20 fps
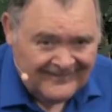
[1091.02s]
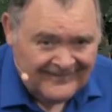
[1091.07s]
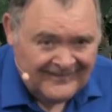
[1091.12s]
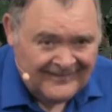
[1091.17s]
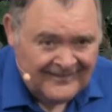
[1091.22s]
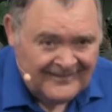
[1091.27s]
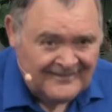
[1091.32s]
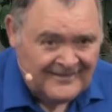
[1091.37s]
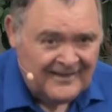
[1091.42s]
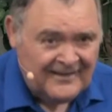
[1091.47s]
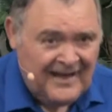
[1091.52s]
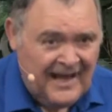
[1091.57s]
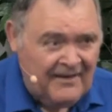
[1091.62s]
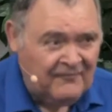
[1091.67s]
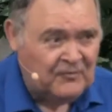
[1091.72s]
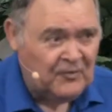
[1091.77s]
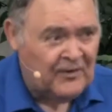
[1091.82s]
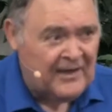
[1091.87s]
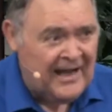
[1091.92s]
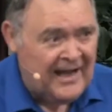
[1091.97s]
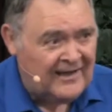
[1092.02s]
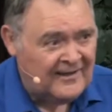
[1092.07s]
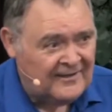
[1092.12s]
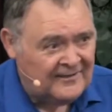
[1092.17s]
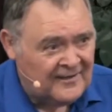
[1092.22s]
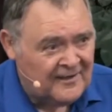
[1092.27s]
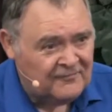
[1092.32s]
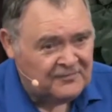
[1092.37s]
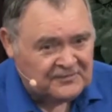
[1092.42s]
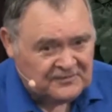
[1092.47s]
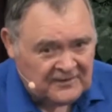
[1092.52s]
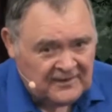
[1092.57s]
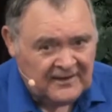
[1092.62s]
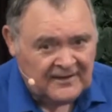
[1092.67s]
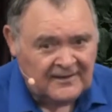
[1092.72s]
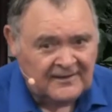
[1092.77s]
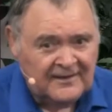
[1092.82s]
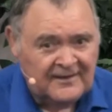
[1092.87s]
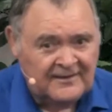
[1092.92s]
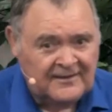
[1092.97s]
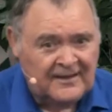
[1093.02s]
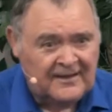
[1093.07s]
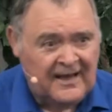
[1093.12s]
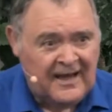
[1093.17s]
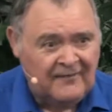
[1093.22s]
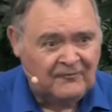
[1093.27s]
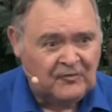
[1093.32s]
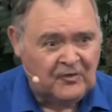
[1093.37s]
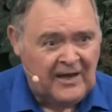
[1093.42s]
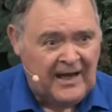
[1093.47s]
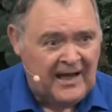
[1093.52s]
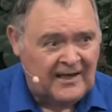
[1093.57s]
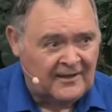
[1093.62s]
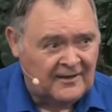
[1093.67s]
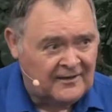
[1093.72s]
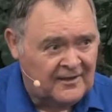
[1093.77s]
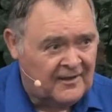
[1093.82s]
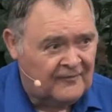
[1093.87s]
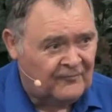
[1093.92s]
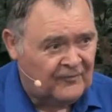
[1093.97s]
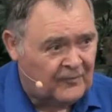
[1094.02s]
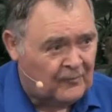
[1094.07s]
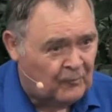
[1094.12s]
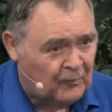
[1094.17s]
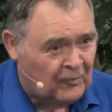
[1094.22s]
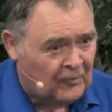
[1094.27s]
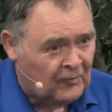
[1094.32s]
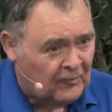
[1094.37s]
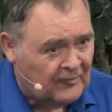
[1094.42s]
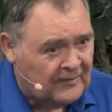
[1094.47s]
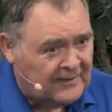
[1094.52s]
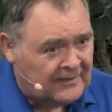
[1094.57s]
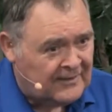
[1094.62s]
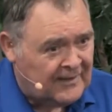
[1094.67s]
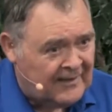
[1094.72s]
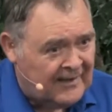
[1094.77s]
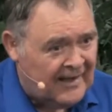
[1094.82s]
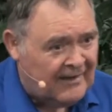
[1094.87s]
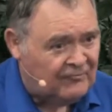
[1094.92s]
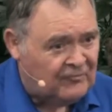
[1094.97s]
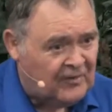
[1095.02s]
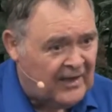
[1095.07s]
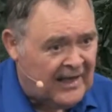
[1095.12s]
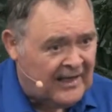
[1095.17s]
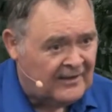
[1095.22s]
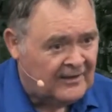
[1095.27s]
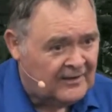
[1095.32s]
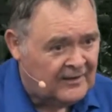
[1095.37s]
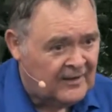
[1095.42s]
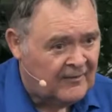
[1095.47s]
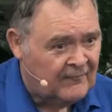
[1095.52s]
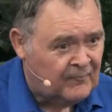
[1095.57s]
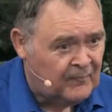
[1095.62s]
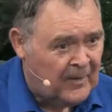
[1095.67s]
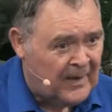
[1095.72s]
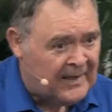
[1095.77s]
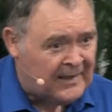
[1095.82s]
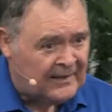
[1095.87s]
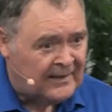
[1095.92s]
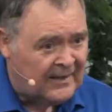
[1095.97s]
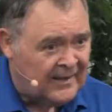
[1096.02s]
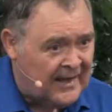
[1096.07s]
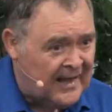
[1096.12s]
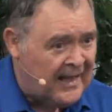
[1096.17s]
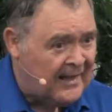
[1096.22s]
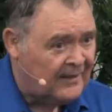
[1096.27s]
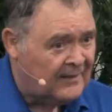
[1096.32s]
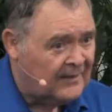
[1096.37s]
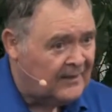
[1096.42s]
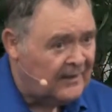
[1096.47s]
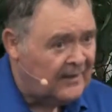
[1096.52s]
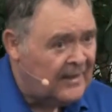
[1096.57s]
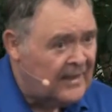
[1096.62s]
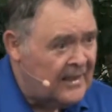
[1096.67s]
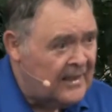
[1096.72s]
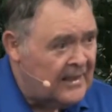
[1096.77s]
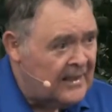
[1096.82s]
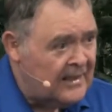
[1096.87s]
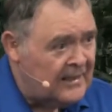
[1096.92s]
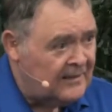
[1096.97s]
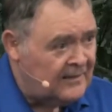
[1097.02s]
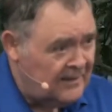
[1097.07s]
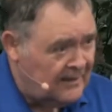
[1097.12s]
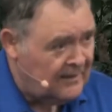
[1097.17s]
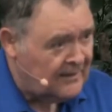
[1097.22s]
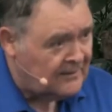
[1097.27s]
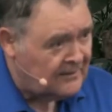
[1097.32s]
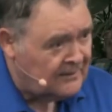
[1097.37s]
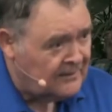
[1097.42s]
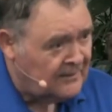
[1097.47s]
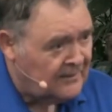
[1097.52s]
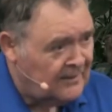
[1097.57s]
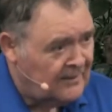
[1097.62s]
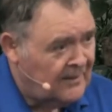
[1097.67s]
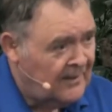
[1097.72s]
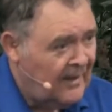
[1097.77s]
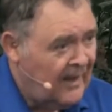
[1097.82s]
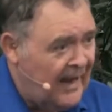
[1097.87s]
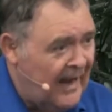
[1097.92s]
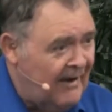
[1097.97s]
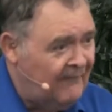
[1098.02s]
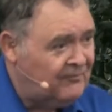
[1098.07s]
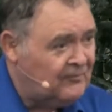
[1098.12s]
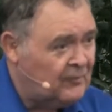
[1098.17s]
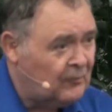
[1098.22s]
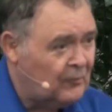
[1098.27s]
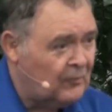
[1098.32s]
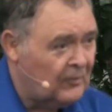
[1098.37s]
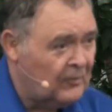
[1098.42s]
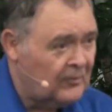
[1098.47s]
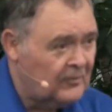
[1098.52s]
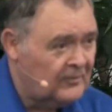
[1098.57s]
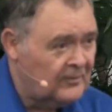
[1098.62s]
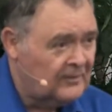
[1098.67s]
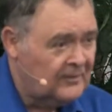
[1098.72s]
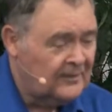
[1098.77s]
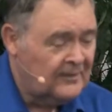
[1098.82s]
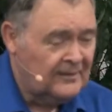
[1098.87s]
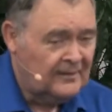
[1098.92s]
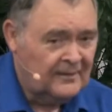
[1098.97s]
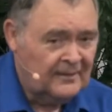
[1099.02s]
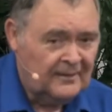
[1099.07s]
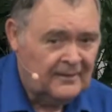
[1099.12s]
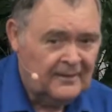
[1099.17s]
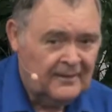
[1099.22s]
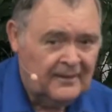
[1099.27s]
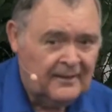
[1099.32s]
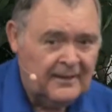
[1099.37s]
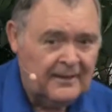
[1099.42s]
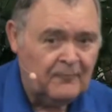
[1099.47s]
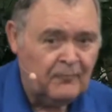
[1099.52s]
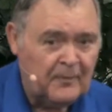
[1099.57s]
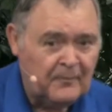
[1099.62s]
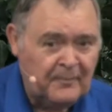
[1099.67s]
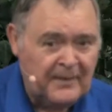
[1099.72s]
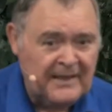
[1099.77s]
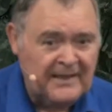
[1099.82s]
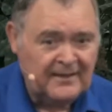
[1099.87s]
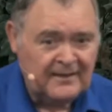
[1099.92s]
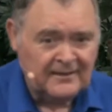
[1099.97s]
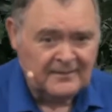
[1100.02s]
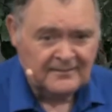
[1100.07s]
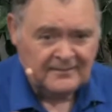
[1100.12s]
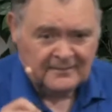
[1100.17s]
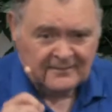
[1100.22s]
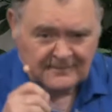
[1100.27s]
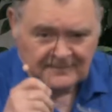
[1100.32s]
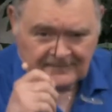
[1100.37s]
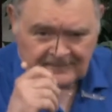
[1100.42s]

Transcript: He did after he had enough sin. He did after he had enough of the world. He did after he had enough pain and agony. He did. Afterward, he repented.